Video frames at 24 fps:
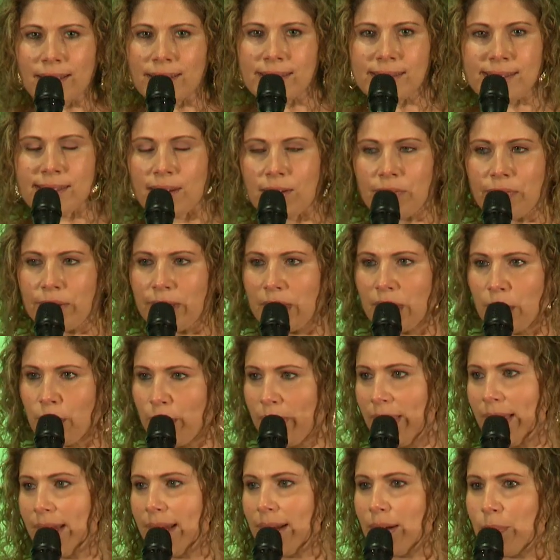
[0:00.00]
and
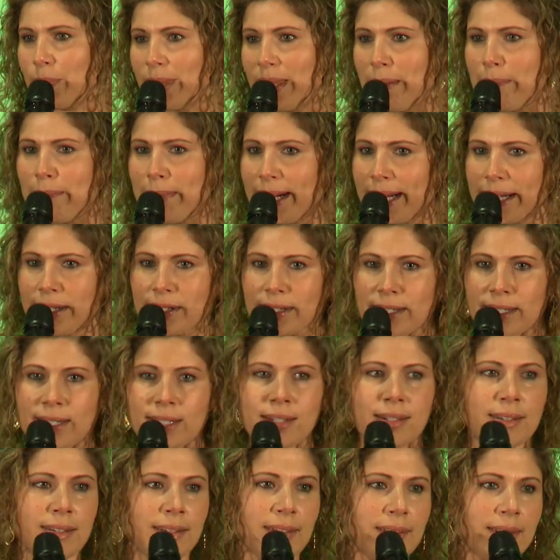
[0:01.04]
self-loathing with a
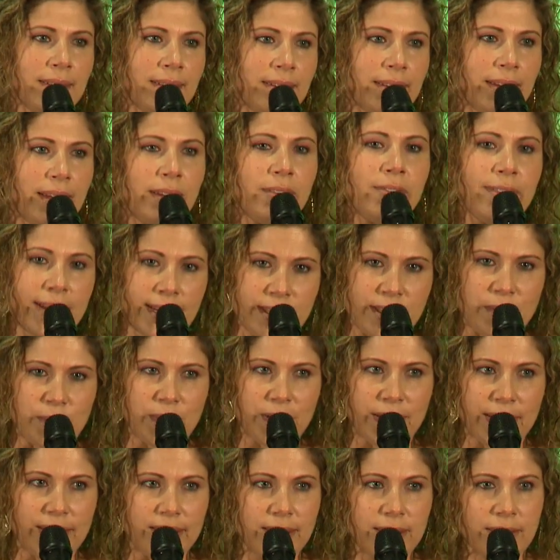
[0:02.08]
minor in
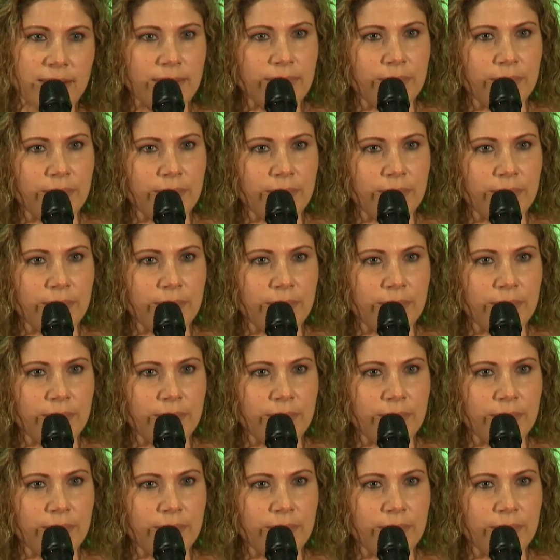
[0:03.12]
victimhood.